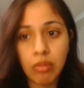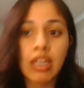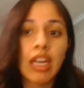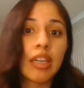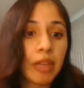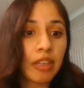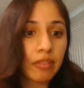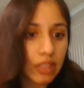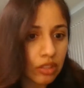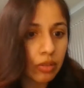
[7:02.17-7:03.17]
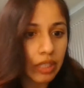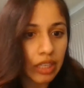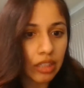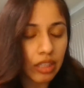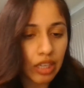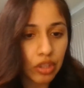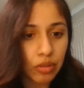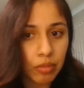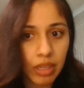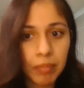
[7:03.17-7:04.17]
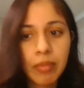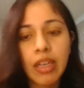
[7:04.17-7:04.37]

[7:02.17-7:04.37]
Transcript: What kind of benefits do I get on an H-1B?